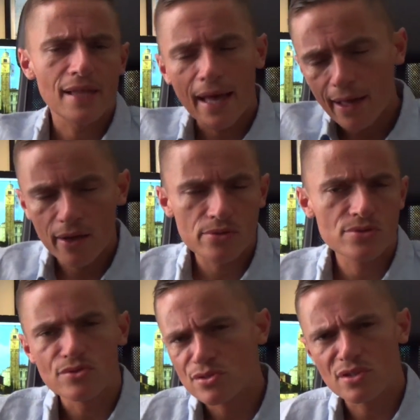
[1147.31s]
the
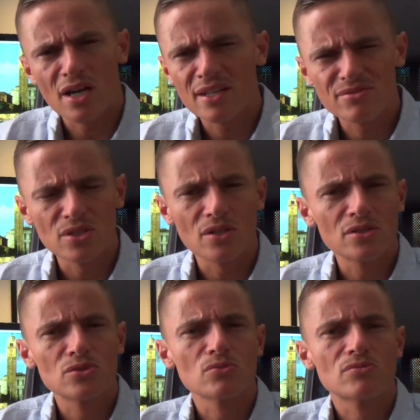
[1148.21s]
house and start.
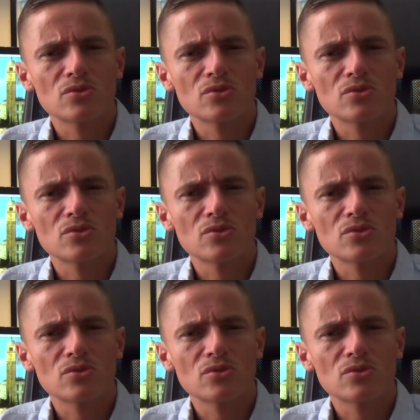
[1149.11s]
I do